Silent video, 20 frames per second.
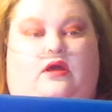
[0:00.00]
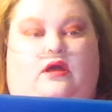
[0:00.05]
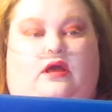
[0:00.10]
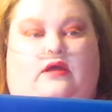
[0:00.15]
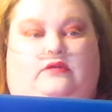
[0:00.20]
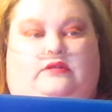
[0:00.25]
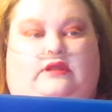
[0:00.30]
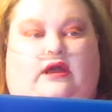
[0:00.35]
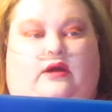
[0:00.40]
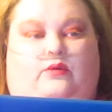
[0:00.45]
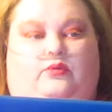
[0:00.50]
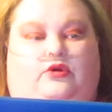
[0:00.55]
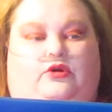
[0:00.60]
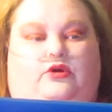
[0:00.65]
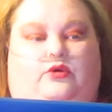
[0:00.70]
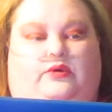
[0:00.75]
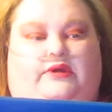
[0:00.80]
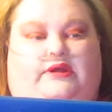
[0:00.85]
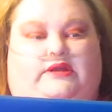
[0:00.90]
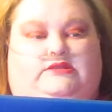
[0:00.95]
And now we're
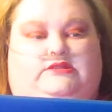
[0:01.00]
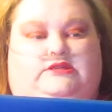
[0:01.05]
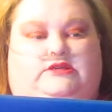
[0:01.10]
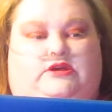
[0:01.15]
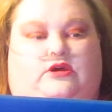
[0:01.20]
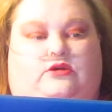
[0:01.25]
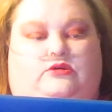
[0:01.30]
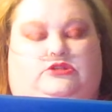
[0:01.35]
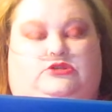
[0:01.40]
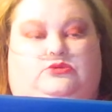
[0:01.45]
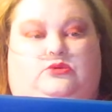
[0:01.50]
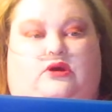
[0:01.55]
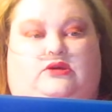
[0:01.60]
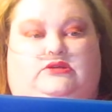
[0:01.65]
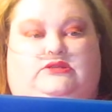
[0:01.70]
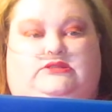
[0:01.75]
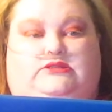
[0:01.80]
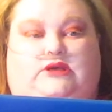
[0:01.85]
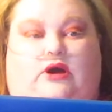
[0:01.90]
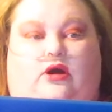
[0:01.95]
going to go to our
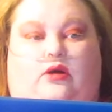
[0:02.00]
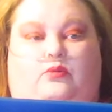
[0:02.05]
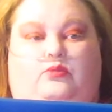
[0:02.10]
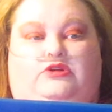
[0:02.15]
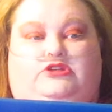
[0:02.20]
psalm,